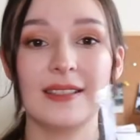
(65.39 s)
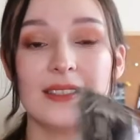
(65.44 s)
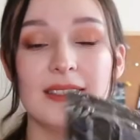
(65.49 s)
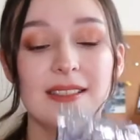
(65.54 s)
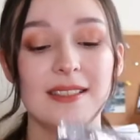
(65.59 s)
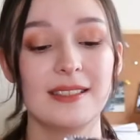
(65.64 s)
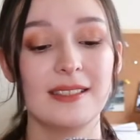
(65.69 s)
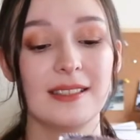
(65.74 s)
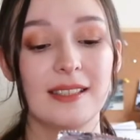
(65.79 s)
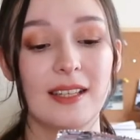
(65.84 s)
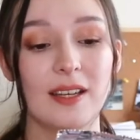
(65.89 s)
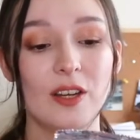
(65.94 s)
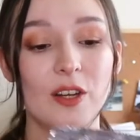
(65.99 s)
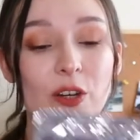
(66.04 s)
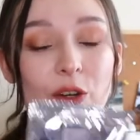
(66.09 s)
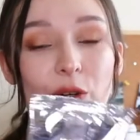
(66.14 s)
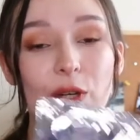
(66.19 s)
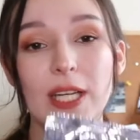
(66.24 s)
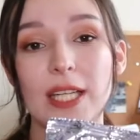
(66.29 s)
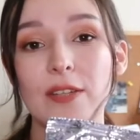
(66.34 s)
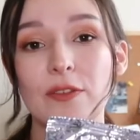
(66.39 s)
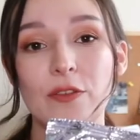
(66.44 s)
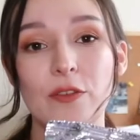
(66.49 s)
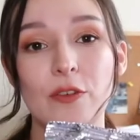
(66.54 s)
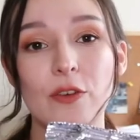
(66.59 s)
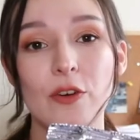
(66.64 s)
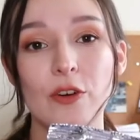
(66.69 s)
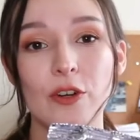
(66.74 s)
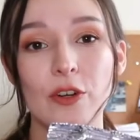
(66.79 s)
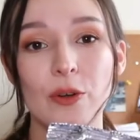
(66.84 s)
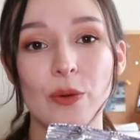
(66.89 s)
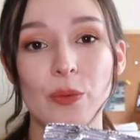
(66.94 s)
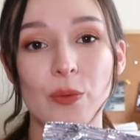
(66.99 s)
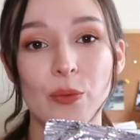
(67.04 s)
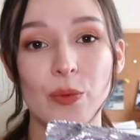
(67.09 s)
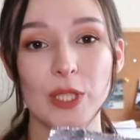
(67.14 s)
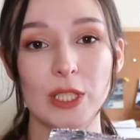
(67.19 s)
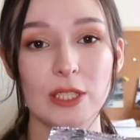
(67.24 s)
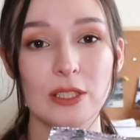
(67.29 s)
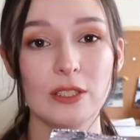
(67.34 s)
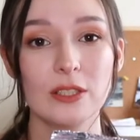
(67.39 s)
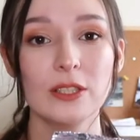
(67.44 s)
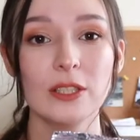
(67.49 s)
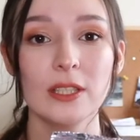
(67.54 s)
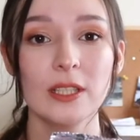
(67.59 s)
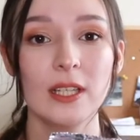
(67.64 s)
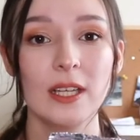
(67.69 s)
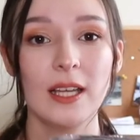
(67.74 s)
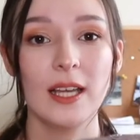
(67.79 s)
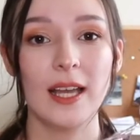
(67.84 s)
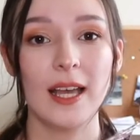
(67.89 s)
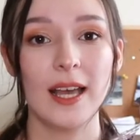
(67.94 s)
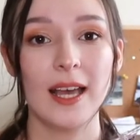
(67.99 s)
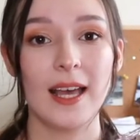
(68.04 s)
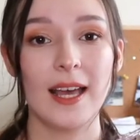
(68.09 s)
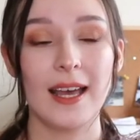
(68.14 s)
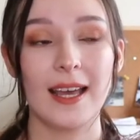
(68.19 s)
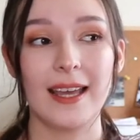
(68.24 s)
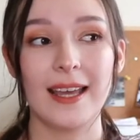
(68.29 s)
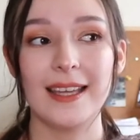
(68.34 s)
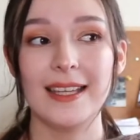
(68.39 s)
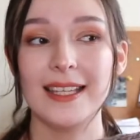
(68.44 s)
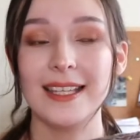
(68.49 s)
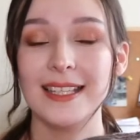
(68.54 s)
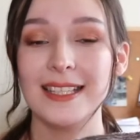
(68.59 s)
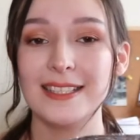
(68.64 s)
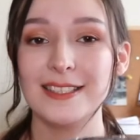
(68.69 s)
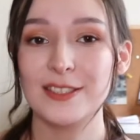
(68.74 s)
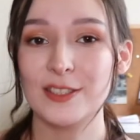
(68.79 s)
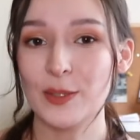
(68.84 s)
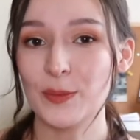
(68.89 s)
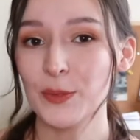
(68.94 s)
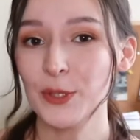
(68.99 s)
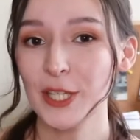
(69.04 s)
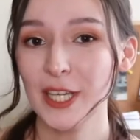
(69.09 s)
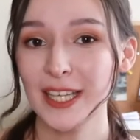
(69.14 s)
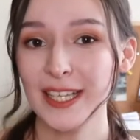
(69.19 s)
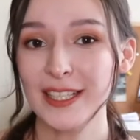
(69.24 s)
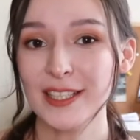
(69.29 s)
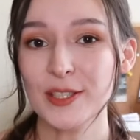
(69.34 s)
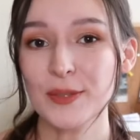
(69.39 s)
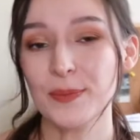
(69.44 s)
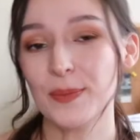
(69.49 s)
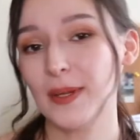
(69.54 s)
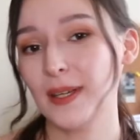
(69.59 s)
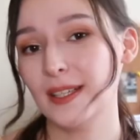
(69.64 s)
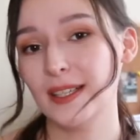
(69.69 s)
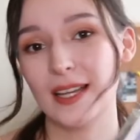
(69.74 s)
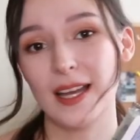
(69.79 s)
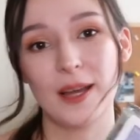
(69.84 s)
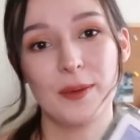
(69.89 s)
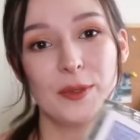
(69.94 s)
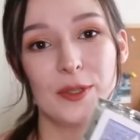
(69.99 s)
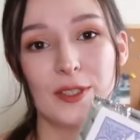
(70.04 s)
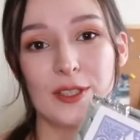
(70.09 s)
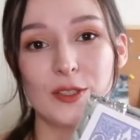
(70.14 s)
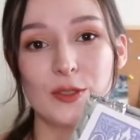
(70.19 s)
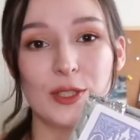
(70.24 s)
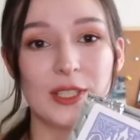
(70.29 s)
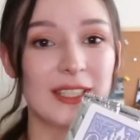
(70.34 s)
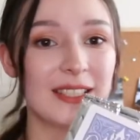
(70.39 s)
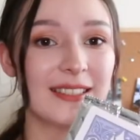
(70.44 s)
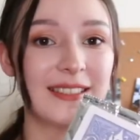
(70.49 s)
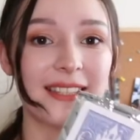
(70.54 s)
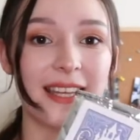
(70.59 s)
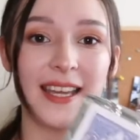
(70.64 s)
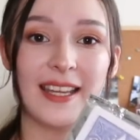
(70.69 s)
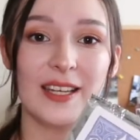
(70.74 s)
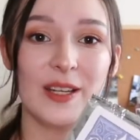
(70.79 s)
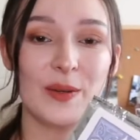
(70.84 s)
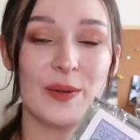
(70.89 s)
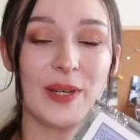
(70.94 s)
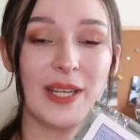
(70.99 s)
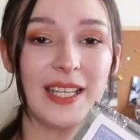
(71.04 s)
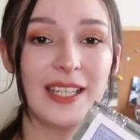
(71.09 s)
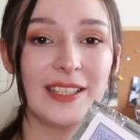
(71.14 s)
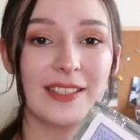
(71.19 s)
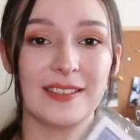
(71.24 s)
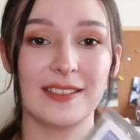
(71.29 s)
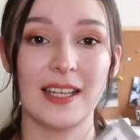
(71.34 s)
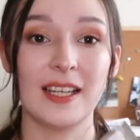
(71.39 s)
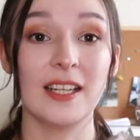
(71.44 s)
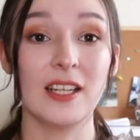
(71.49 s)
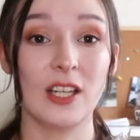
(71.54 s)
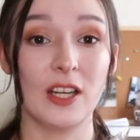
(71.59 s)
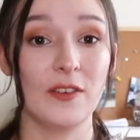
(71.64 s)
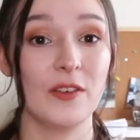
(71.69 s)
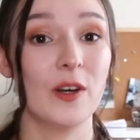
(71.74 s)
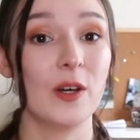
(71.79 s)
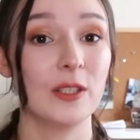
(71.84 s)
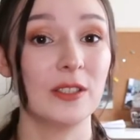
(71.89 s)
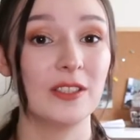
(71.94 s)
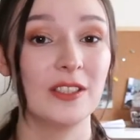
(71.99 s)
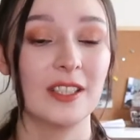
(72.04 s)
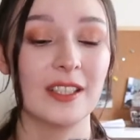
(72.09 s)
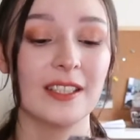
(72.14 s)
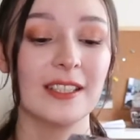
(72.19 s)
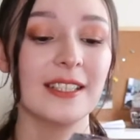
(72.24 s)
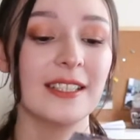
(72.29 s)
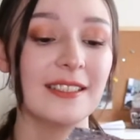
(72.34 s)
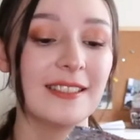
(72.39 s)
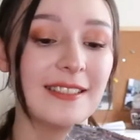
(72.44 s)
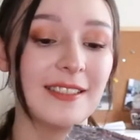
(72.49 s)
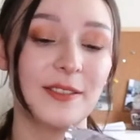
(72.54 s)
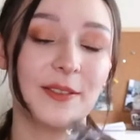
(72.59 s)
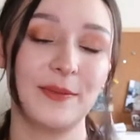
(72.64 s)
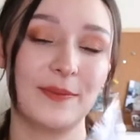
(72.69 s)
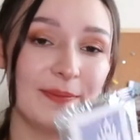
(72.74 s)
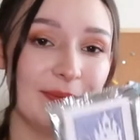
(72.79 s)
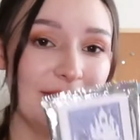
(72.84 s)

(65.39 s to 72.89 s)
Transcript: this is great for winter it's summer here but I'm gonna drink this anyway because I love hot chocolate so